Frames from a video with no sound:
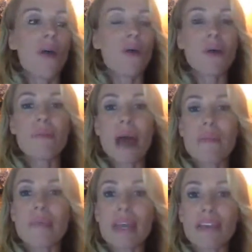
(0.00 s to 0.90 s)
Or it
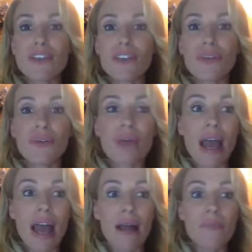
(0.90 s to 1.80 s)
might be to
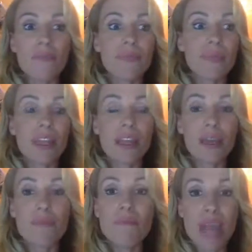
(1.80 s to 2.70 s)

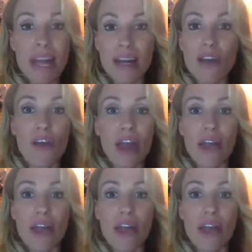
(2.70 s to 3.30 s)
men